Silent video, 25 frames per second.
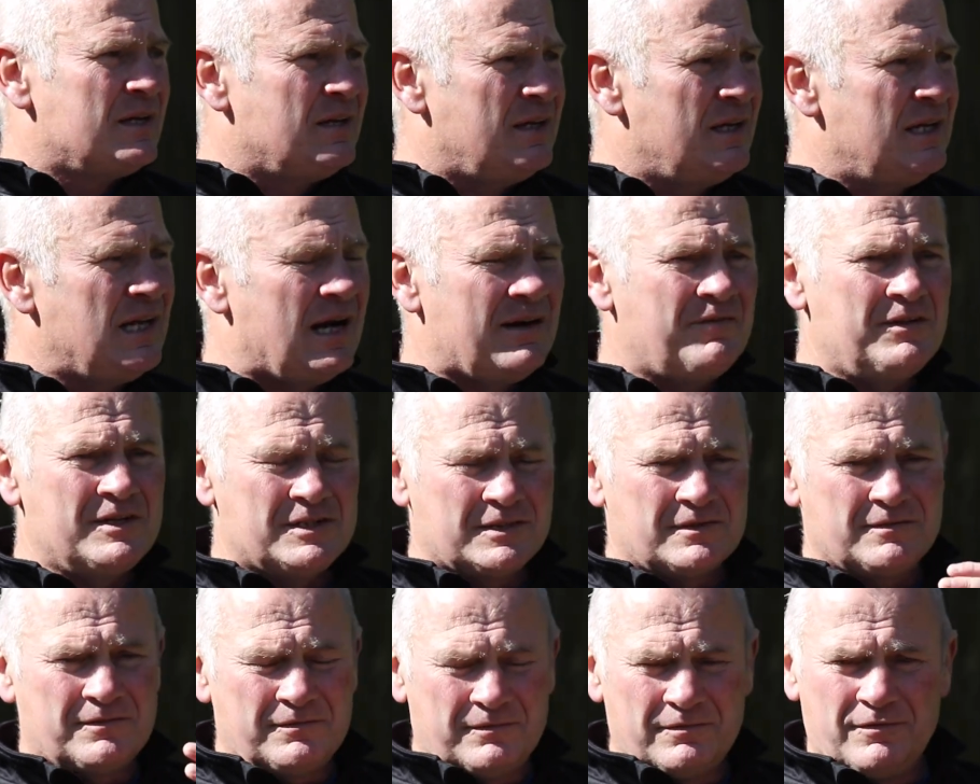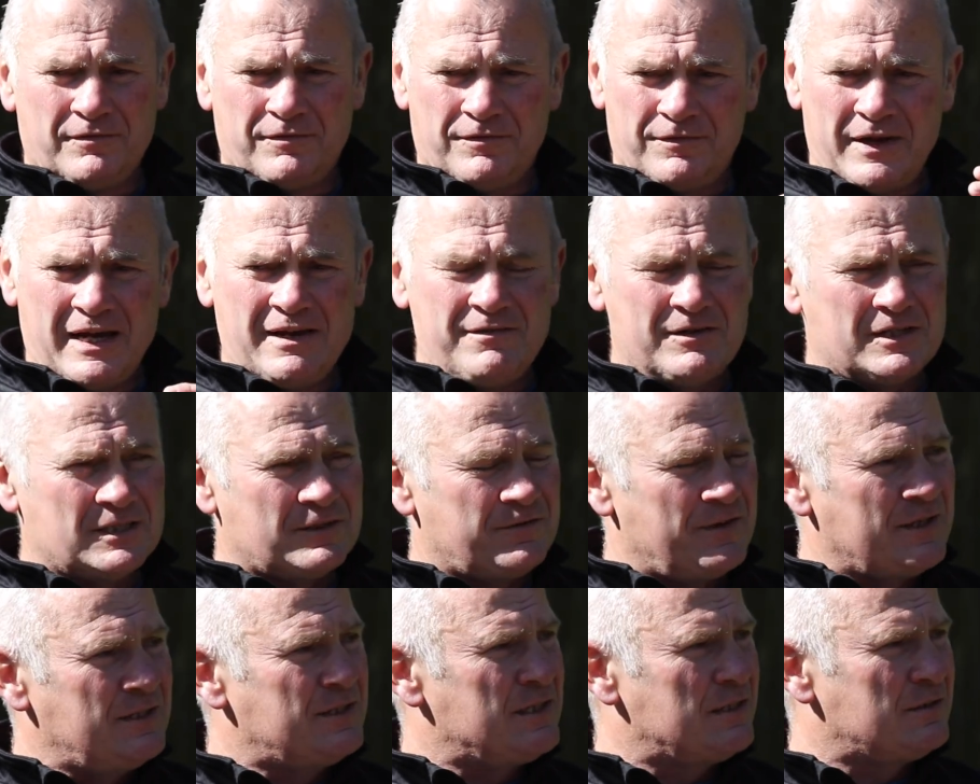you know this
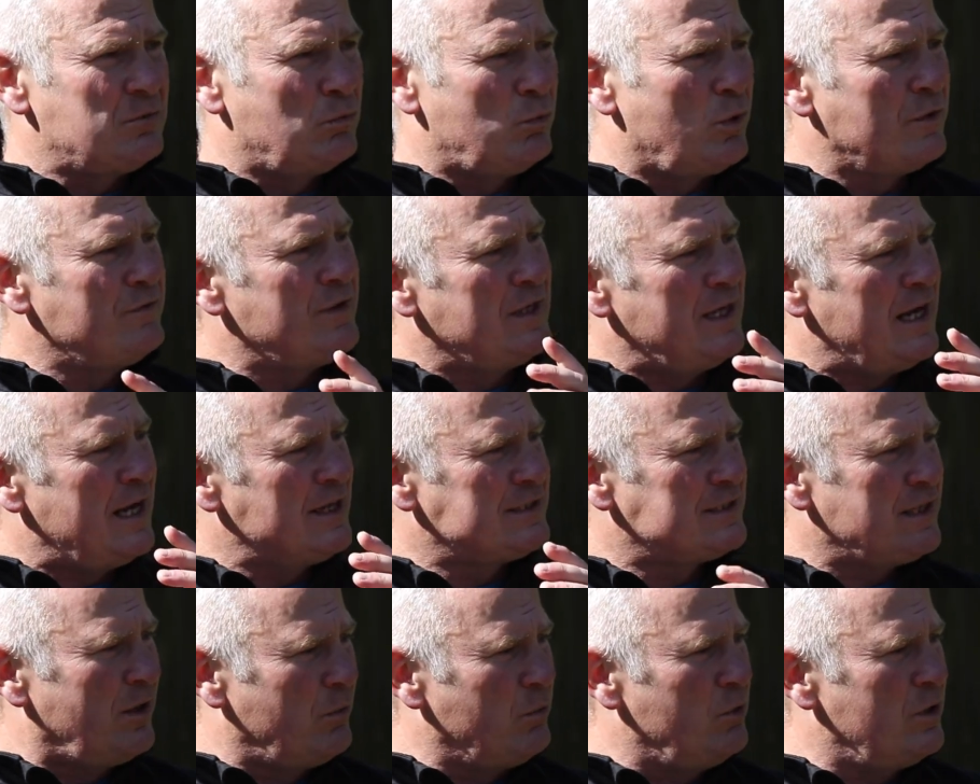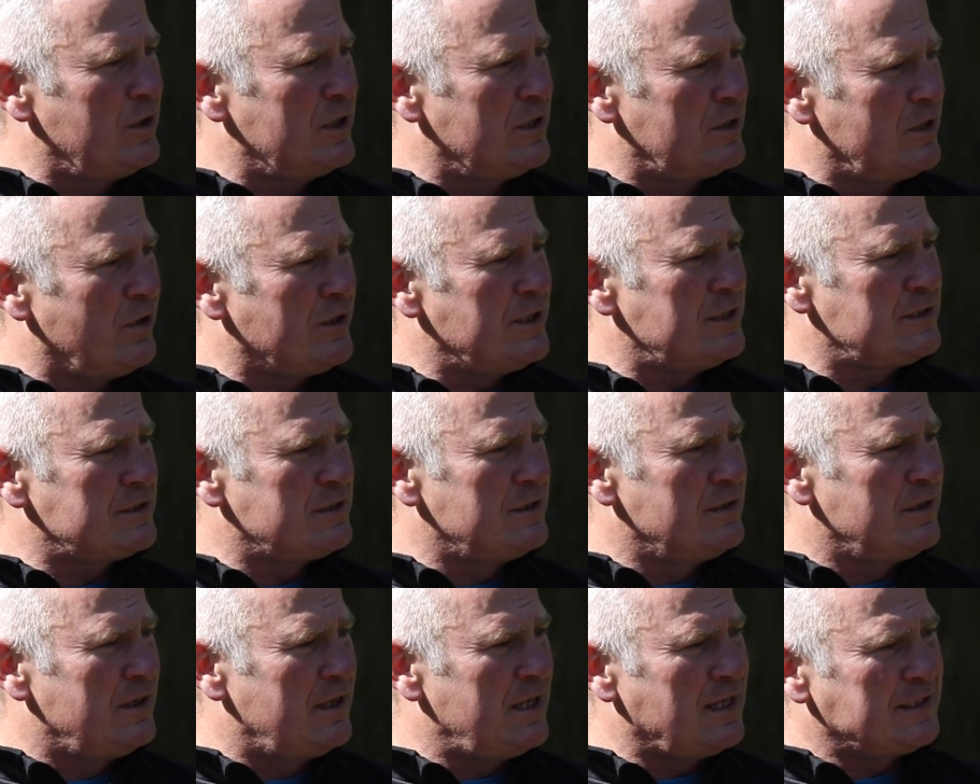famous thing? He says, one of the lads at work had got
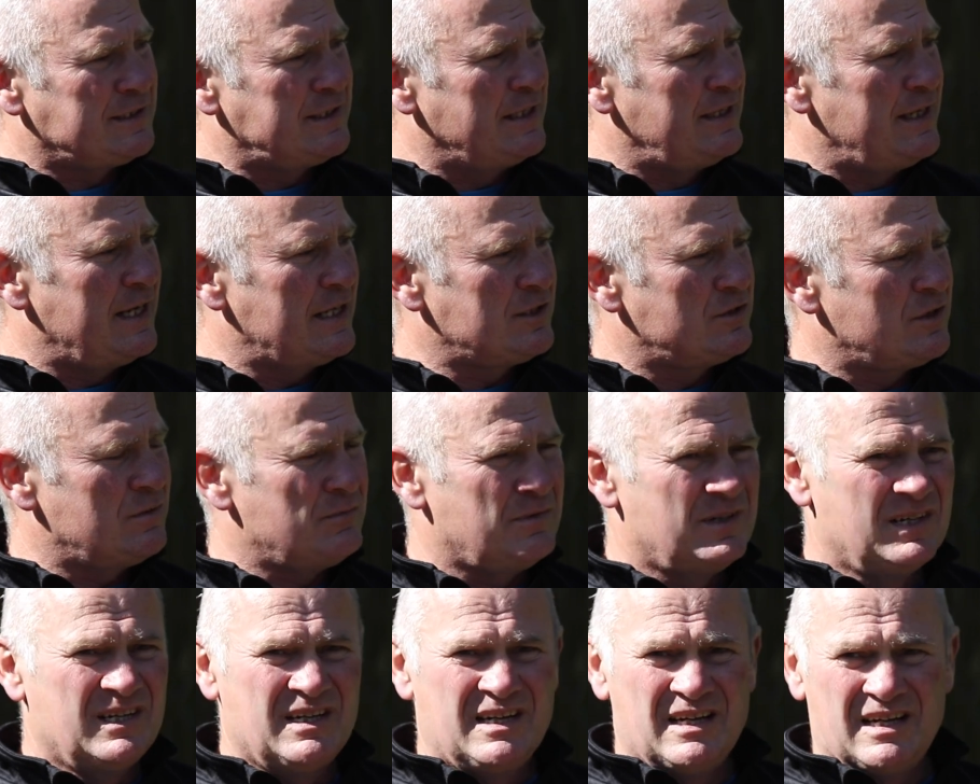it. And I sit next to him.